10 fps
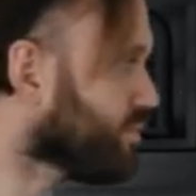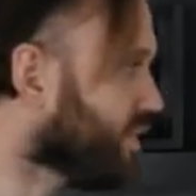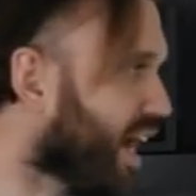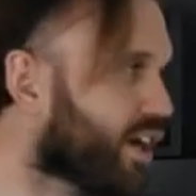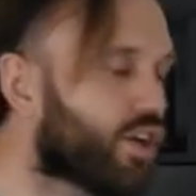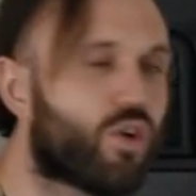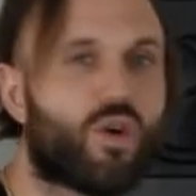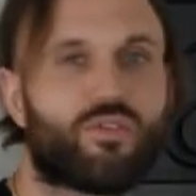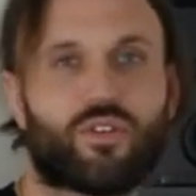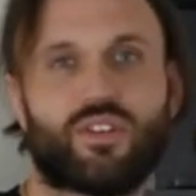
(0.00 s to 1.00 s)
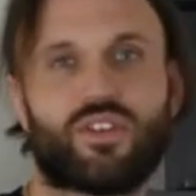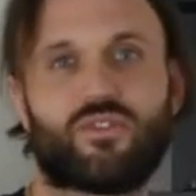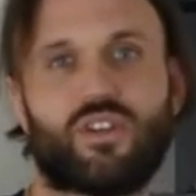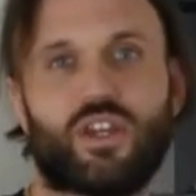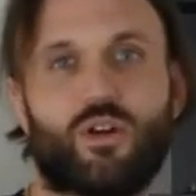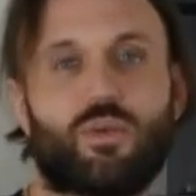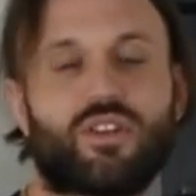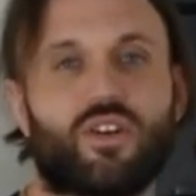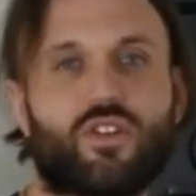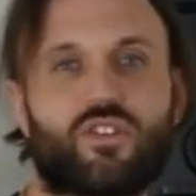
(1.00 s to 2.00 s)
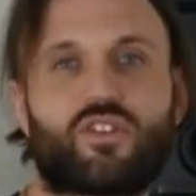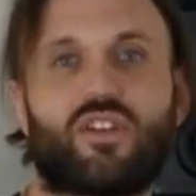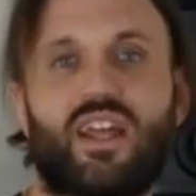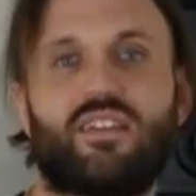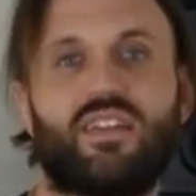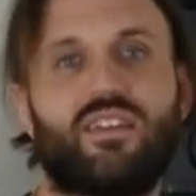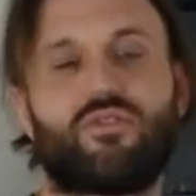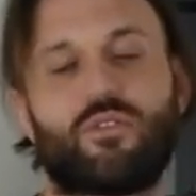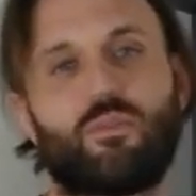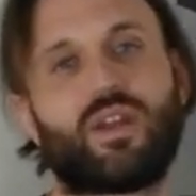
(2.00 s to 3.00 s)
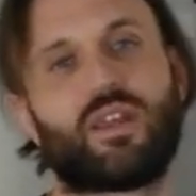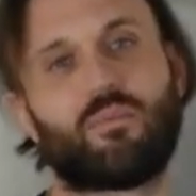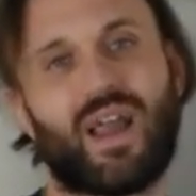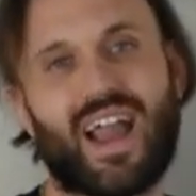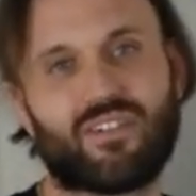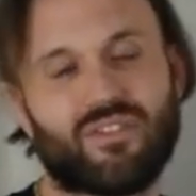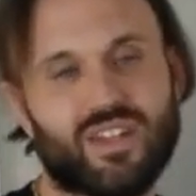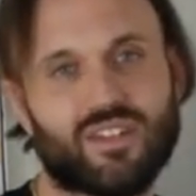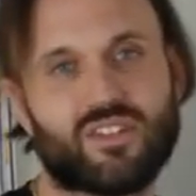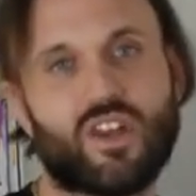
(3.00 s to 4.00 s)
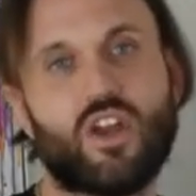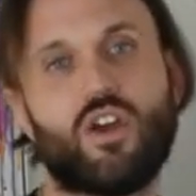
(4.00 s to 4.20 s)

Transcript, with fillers: not going to go over in this video, but there are slightly different pick and pack fees